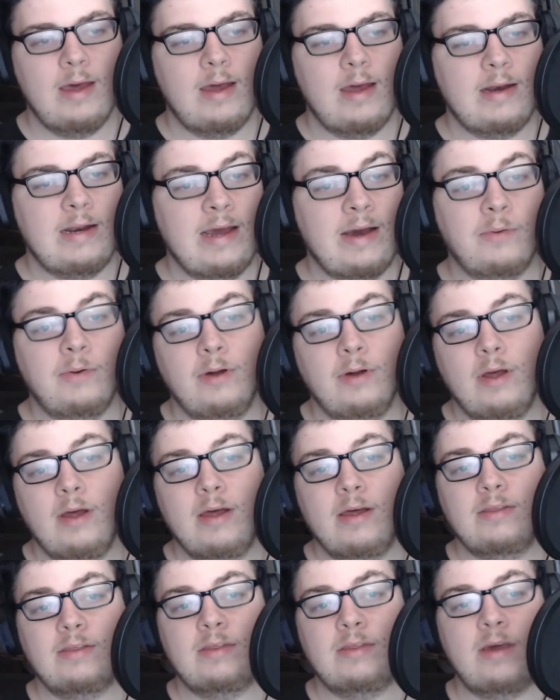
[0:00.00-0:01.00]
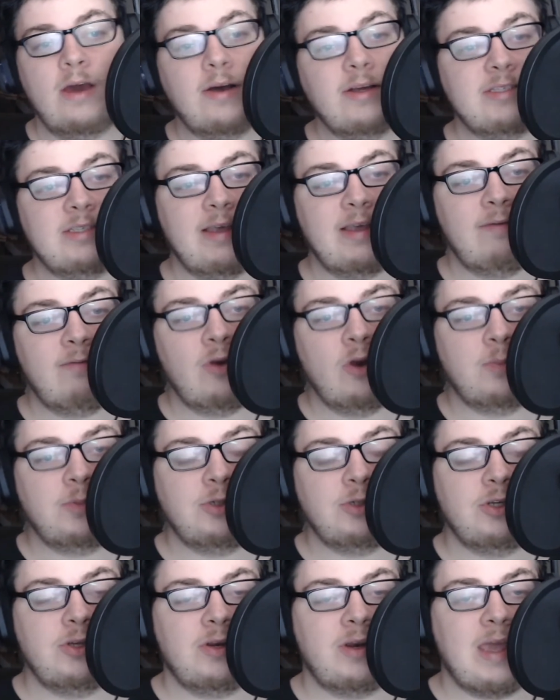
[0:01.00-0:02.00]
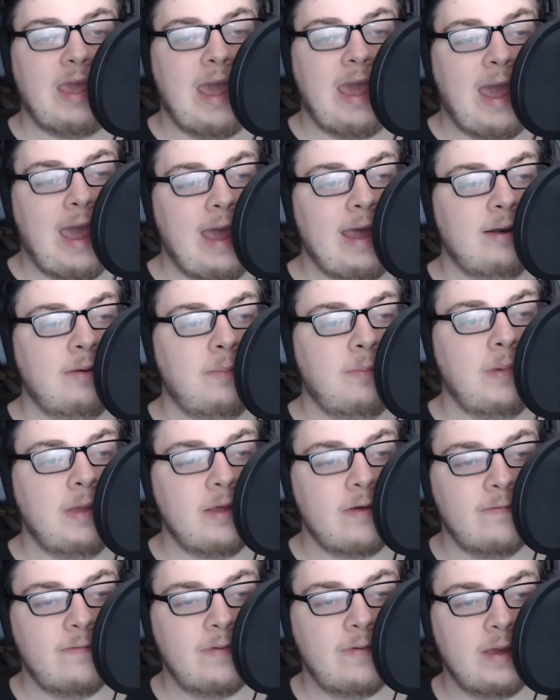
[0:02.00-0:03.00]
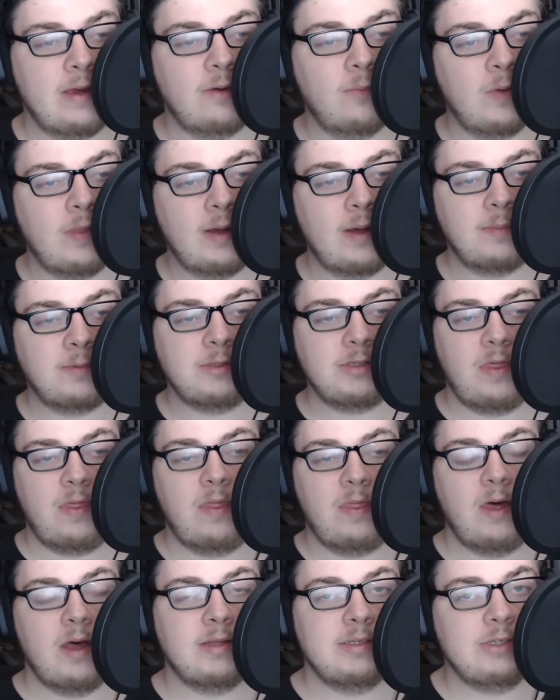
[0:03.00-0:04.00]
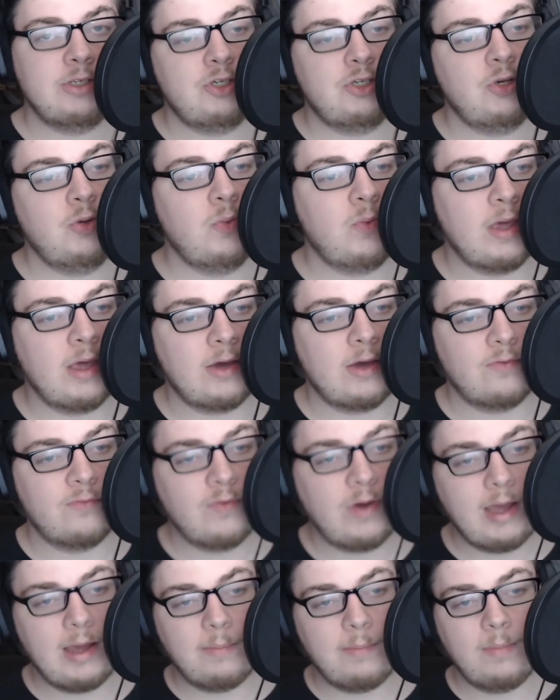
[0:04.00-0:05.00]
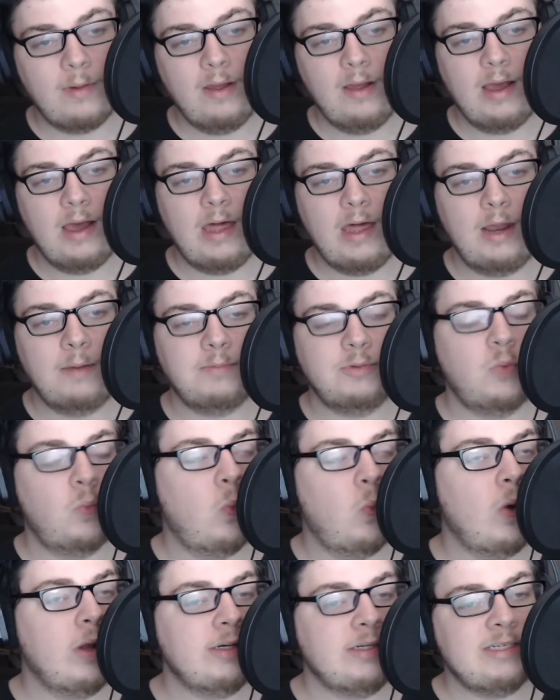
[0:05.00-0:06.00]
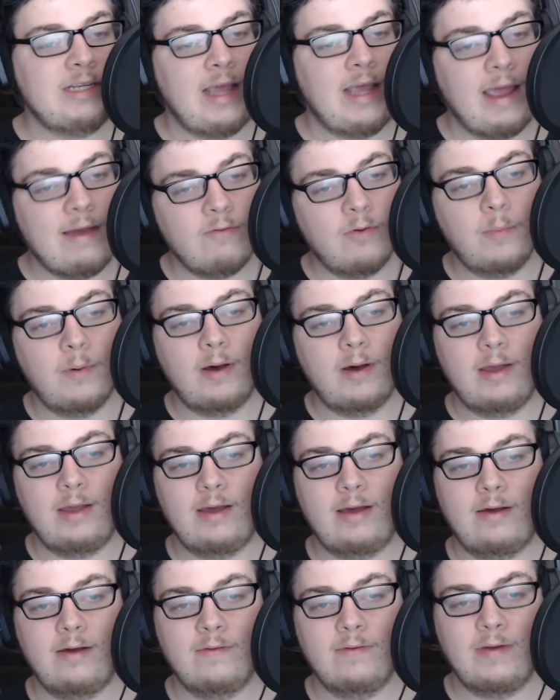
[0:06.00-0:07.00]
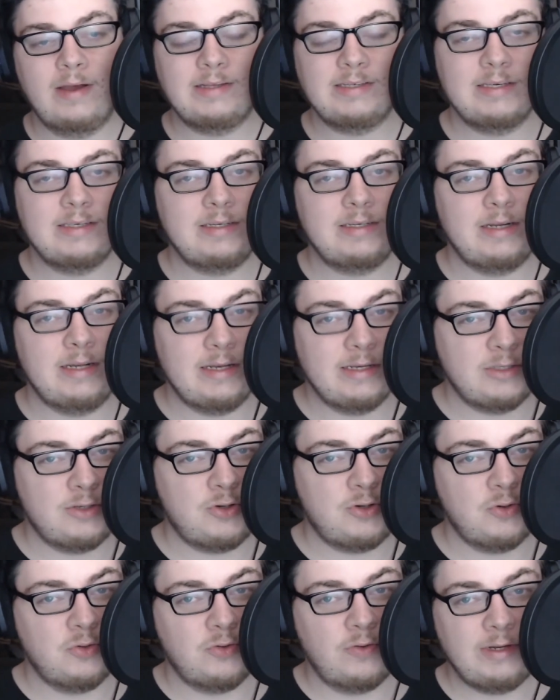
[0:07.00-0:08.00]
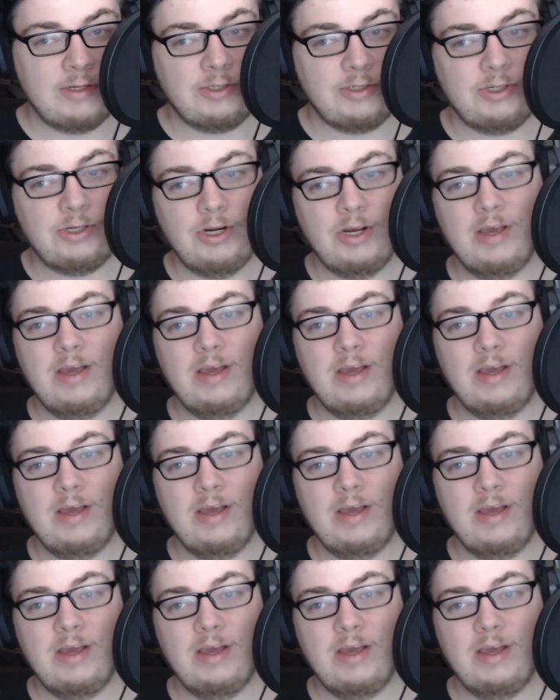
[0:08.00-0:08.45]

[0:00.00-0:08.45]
Now, the i7 option can be configured with up to 32 GB of RAM and up to 1 TB of SSD storage,